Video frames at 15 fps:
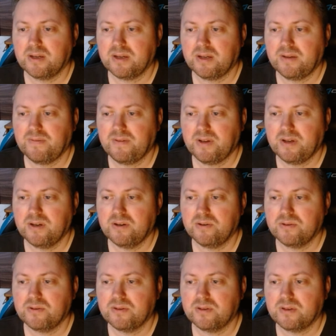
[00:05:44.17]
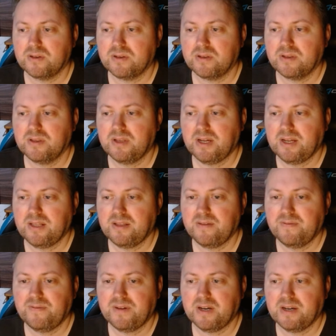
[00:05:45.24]
If he goes knight
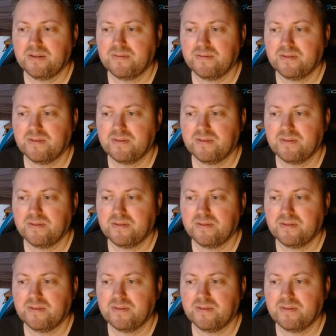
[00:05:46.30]
d5,